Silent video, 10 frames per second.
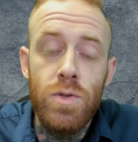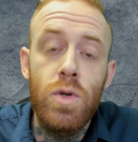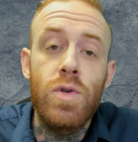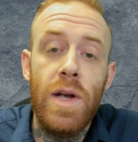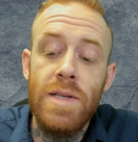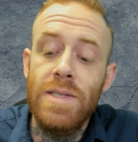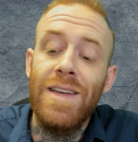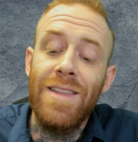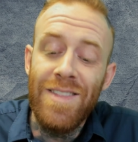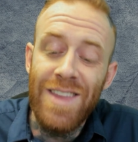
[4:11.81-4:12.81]
to
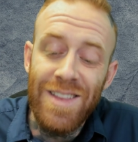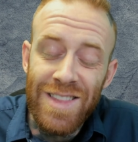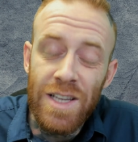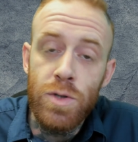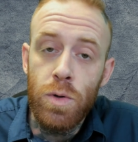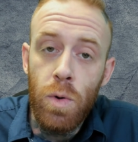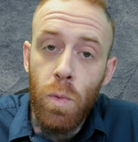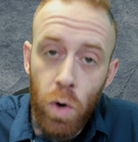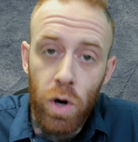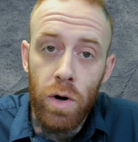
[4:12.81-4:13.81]
translate the literal
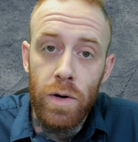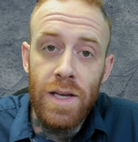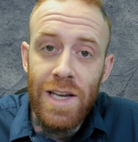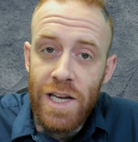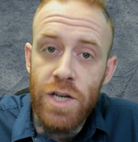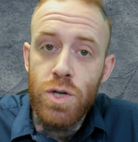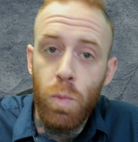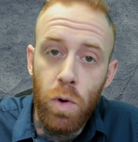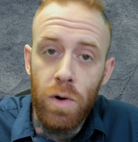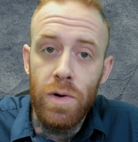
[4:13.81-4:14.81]
word, each
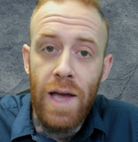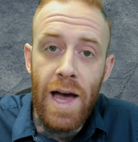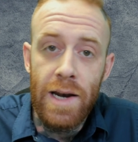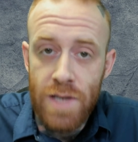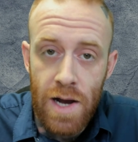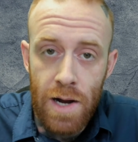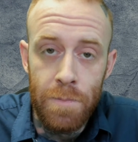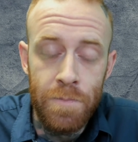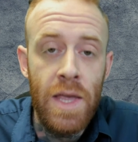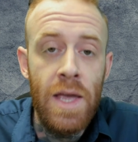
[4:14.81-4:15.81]
word at a time.